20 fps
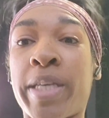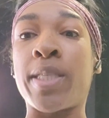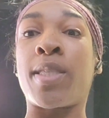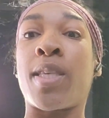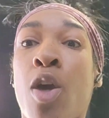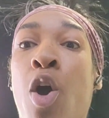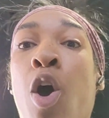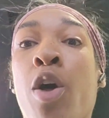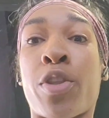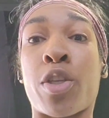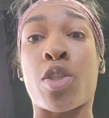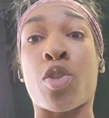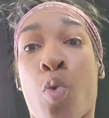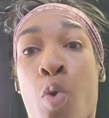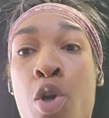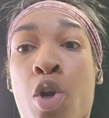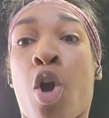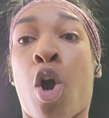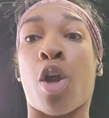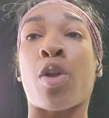see on the
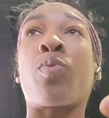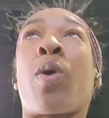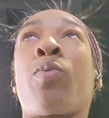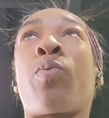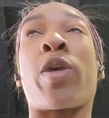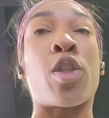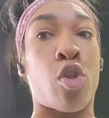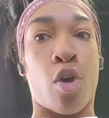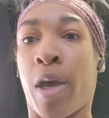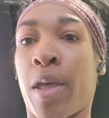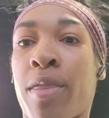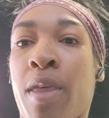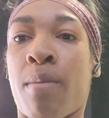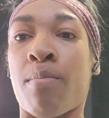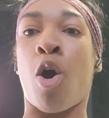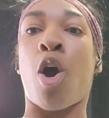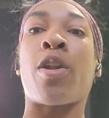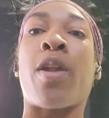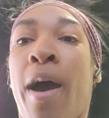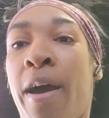scorecard when we look at
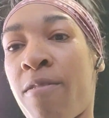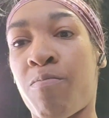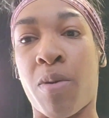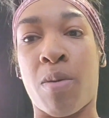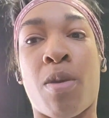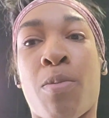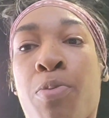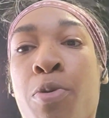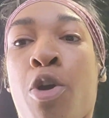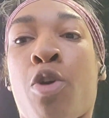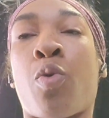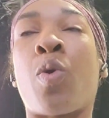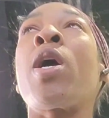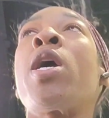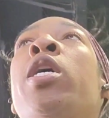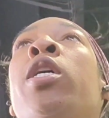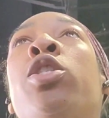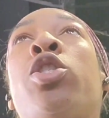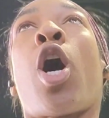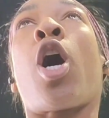them on
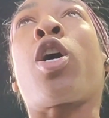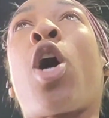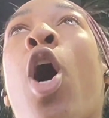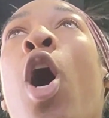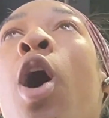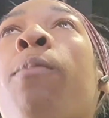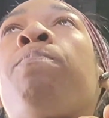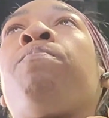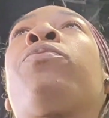IFBBpro.com.